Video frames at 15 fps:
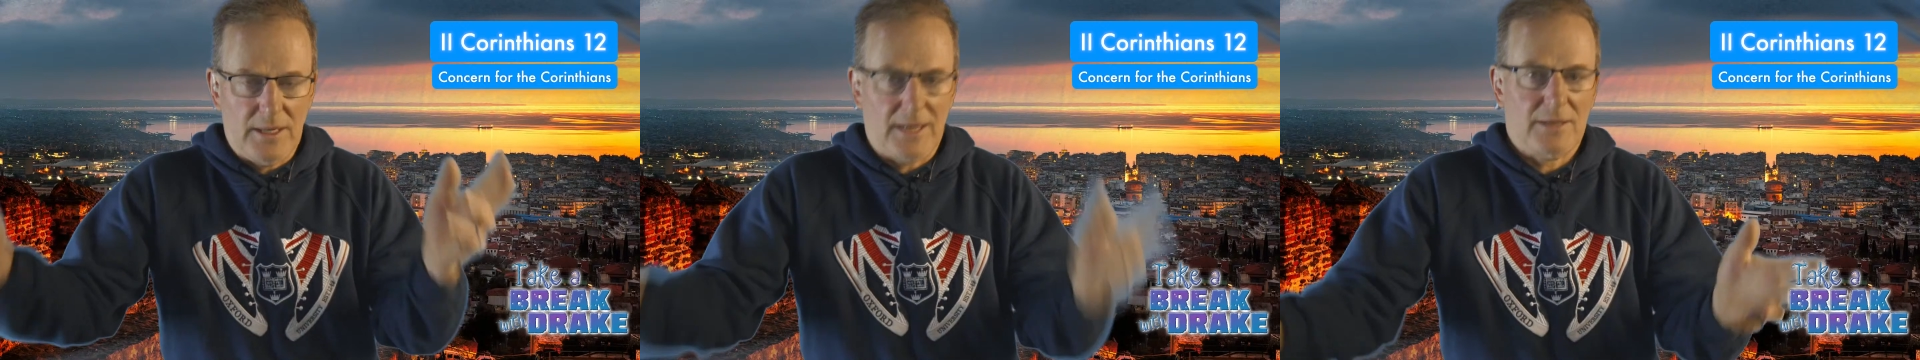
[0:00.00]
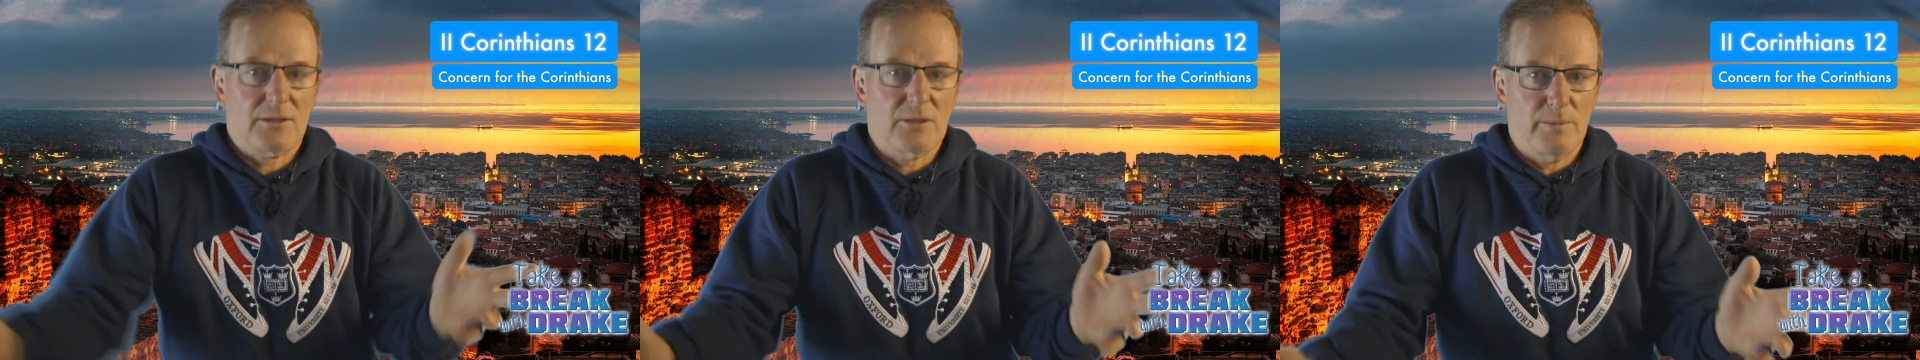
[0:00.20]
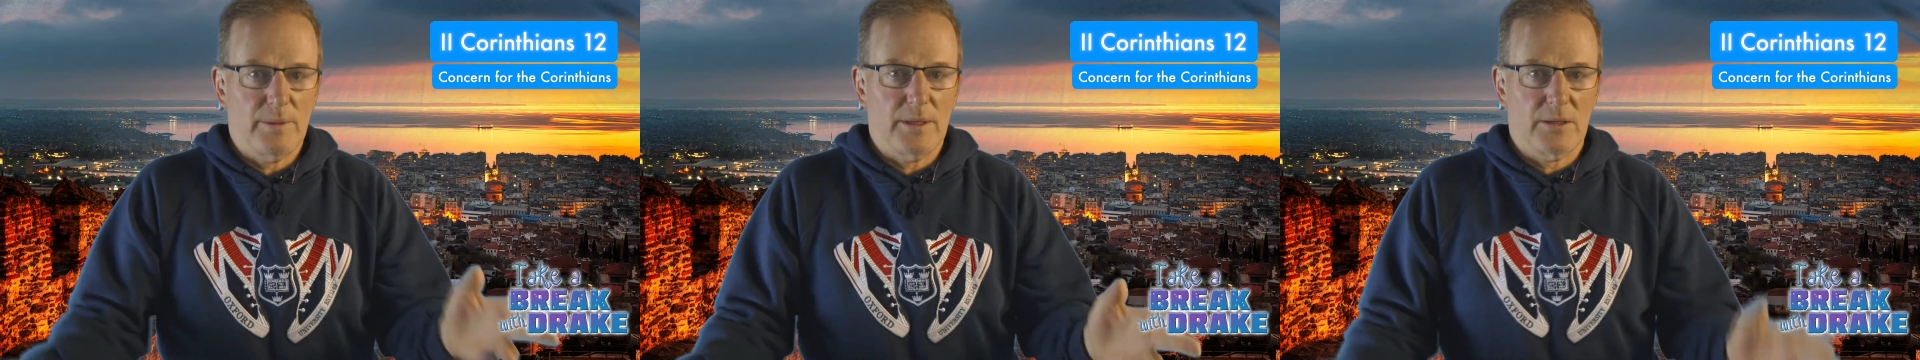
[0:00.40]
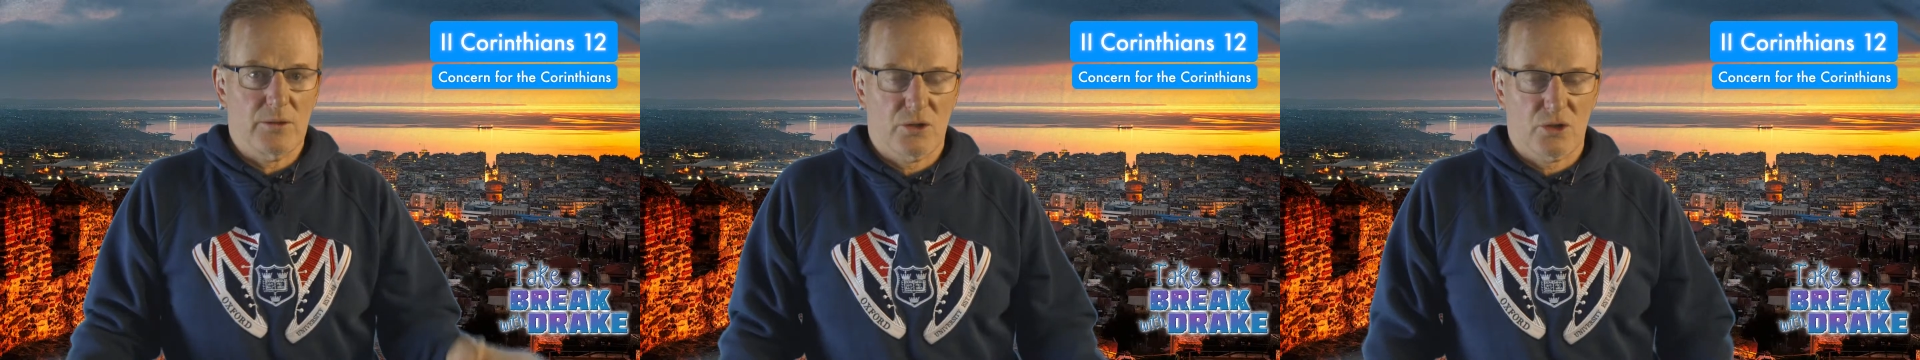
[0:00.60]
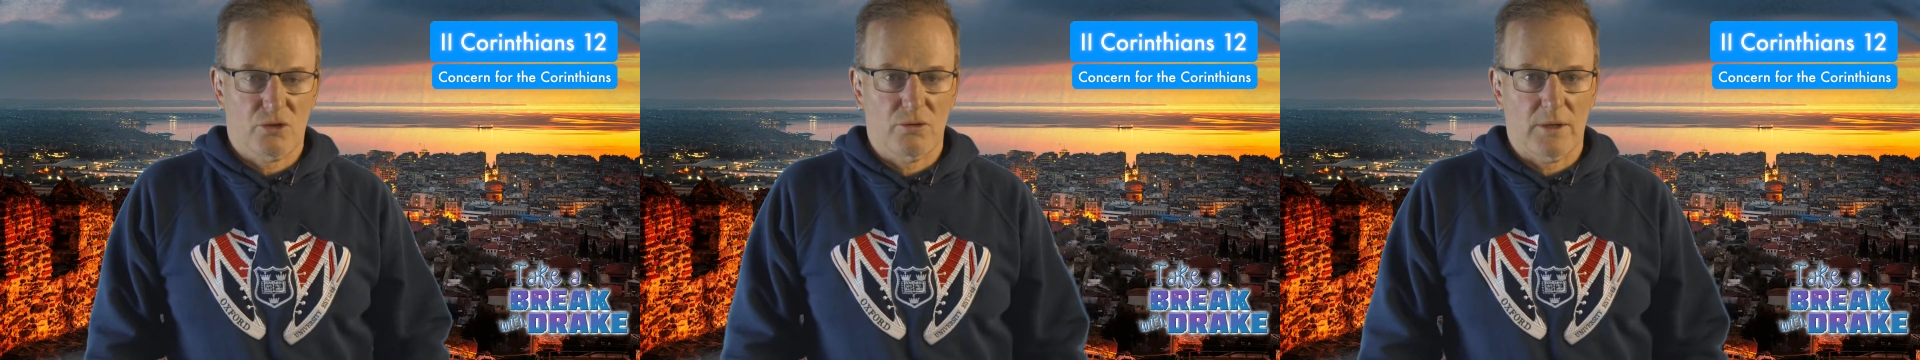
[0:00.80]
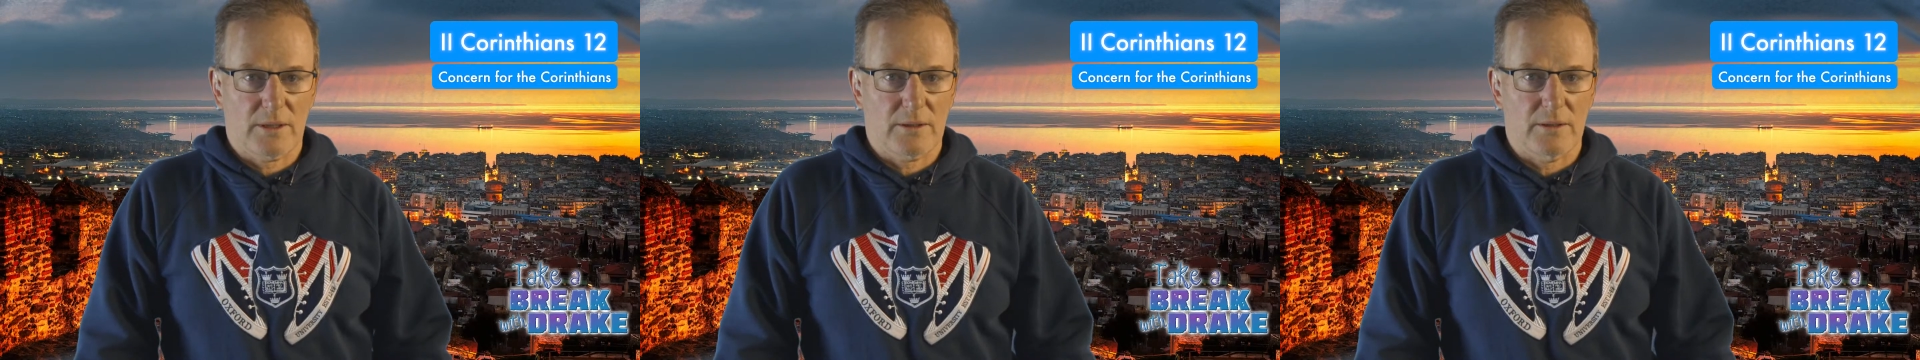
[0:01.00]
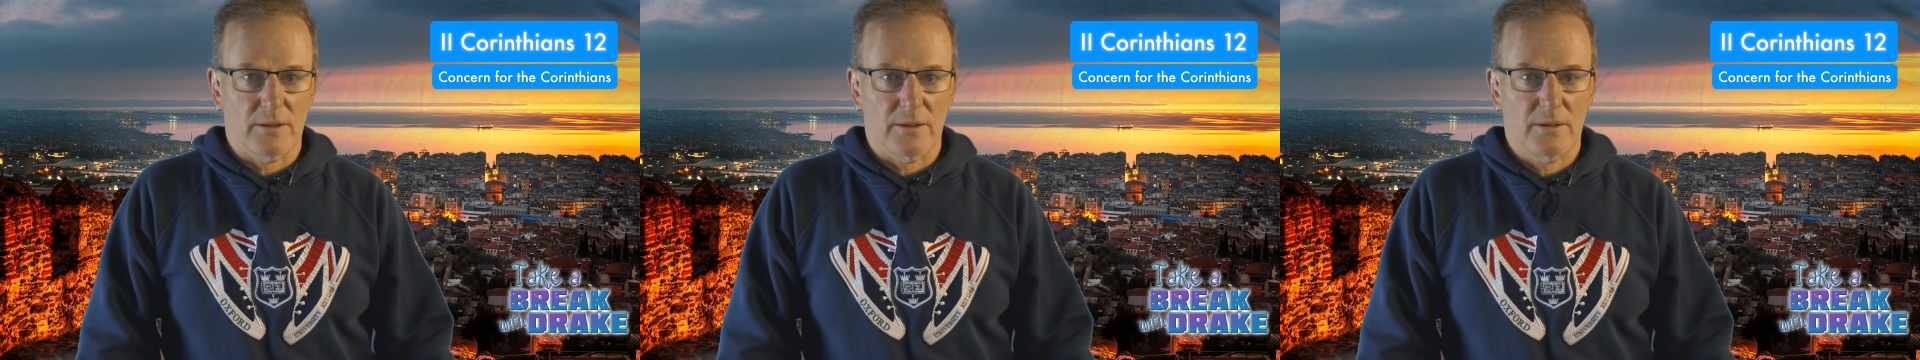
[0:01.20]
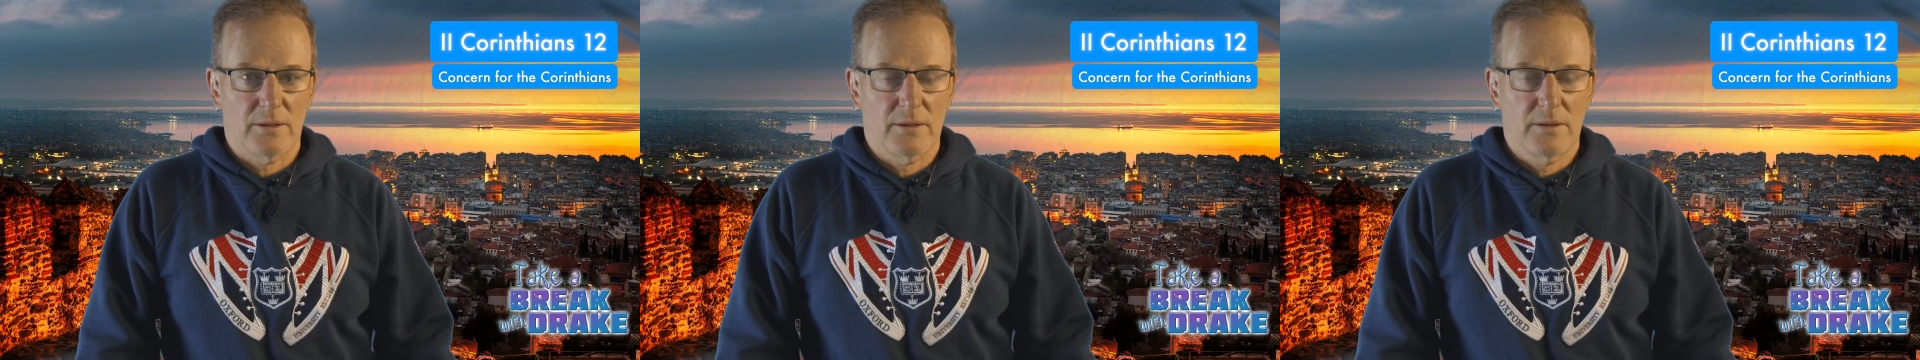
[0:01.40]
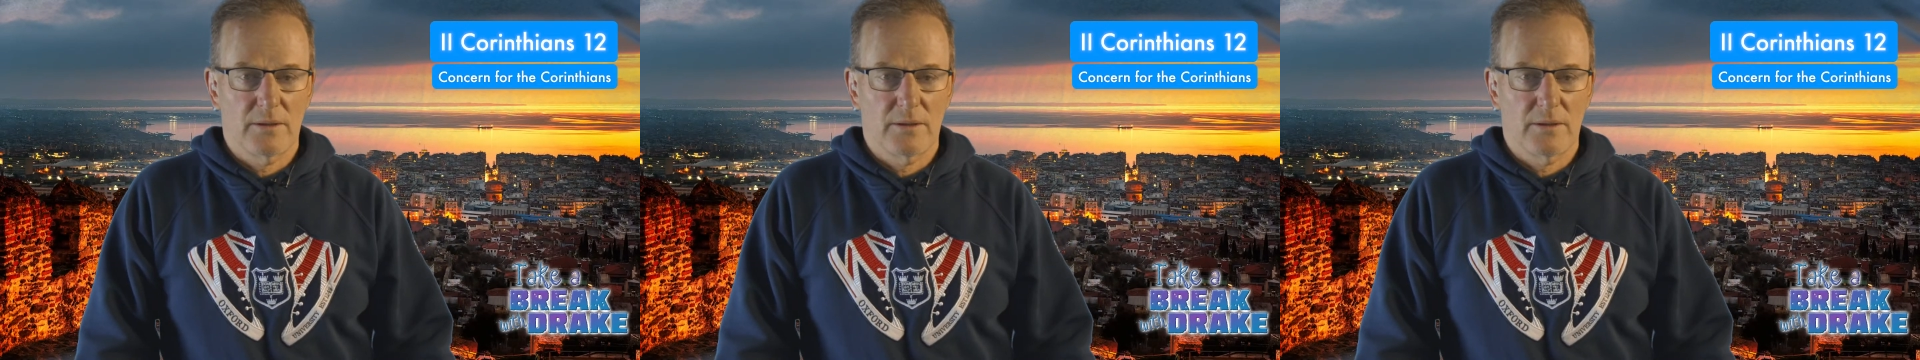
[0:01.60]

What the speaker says: got to be instructed.